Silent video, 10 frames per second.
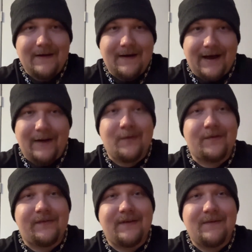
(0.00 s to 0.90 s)
I will
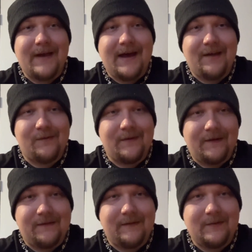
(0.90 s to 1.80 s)
see you guys
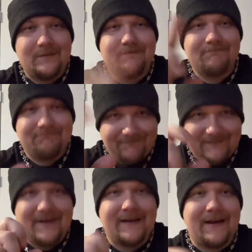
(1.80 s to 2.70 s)
really soon.
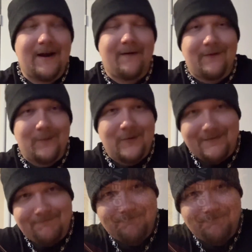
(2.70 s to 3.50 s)
Take care, everyone.